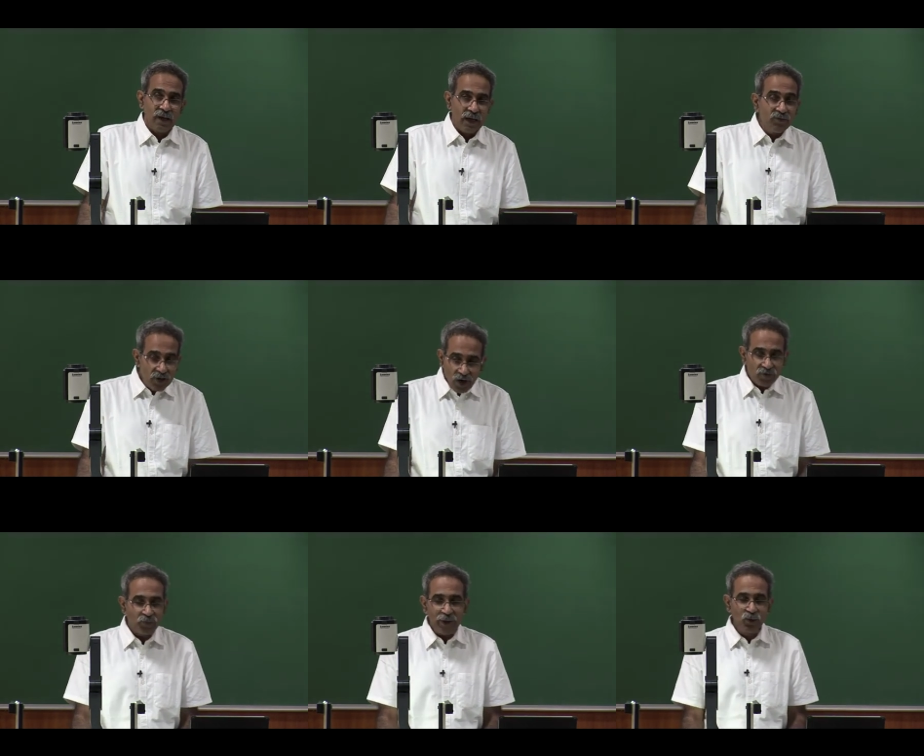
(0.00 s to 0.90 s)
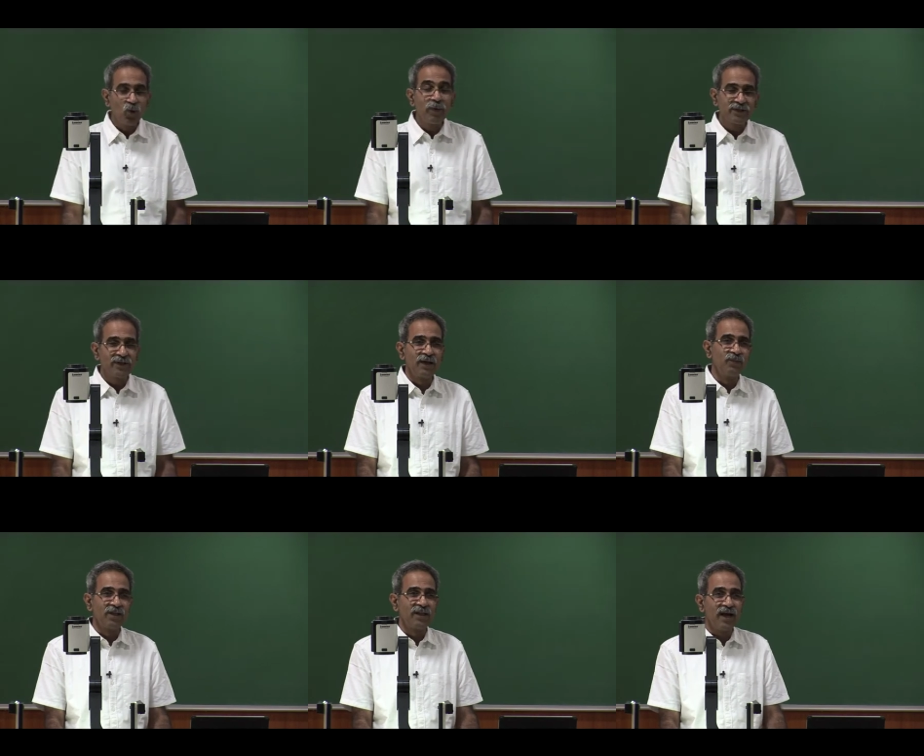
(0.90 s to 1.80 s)
I will not spend too much
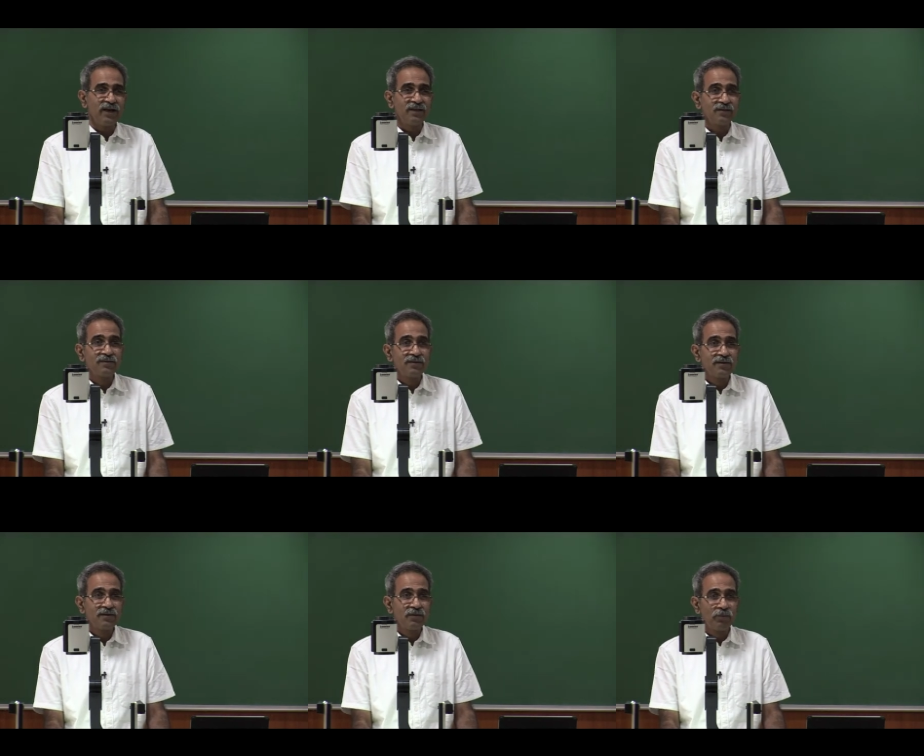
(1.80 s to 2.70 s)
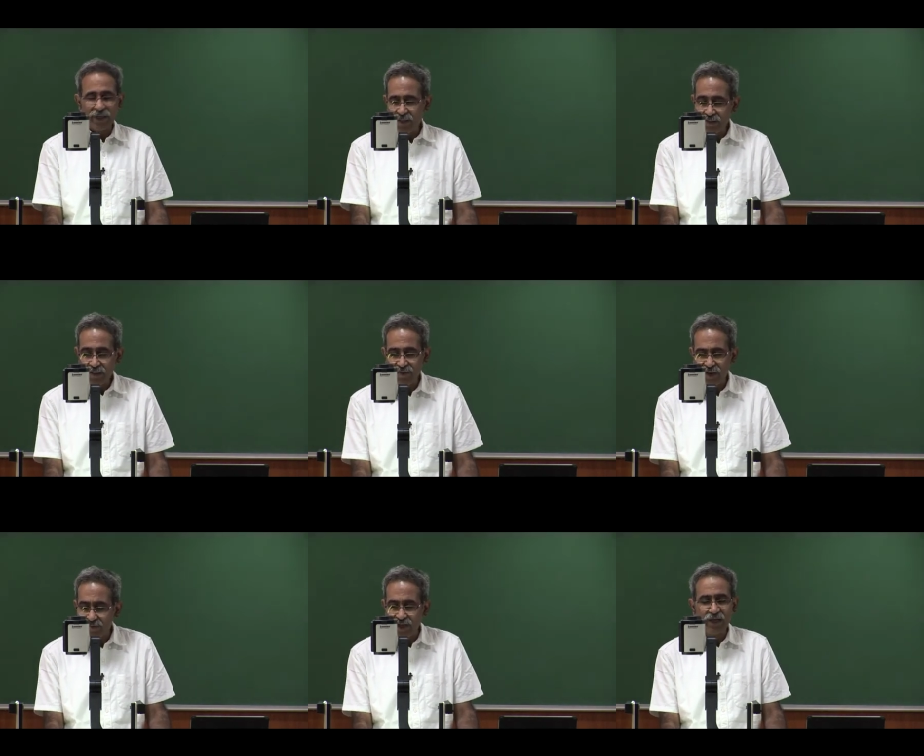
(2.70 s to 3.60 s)
time on that, but this is a
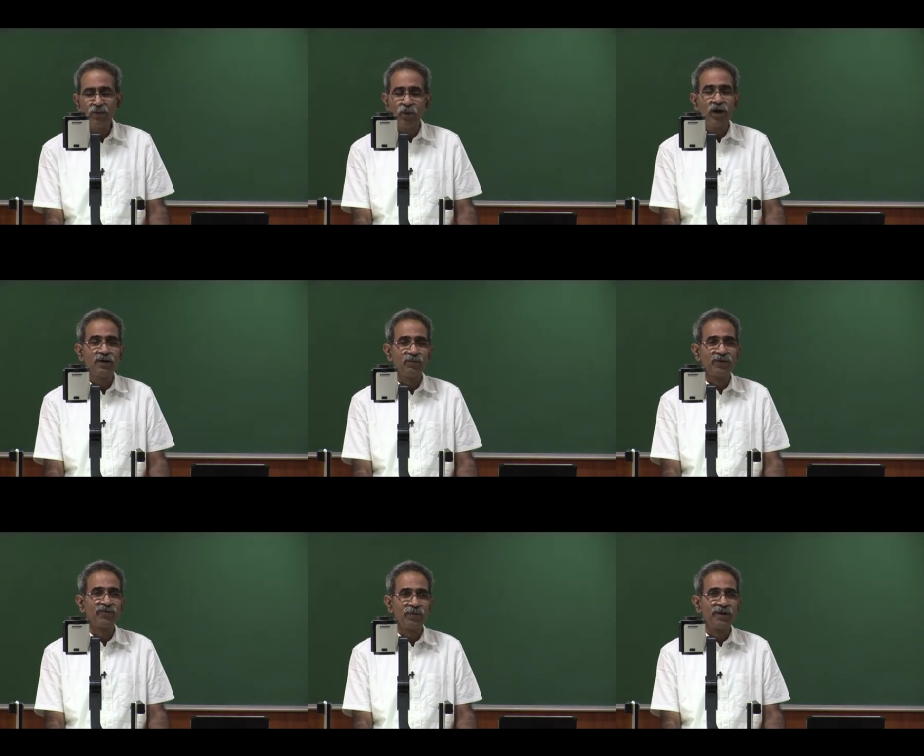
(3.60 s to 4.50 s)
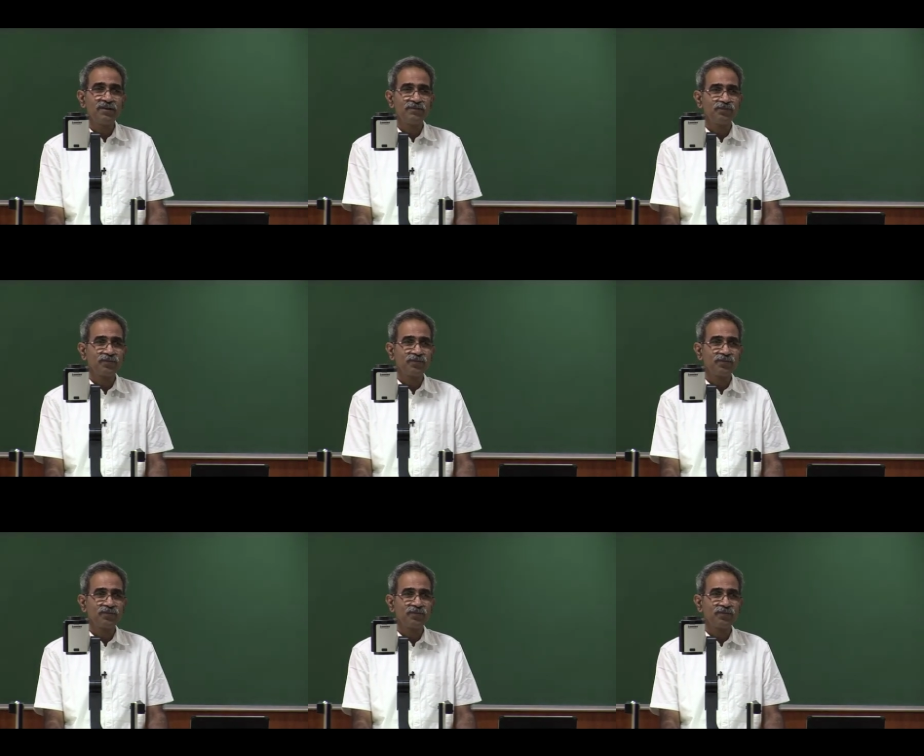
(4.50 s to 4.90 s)
very, very important principle.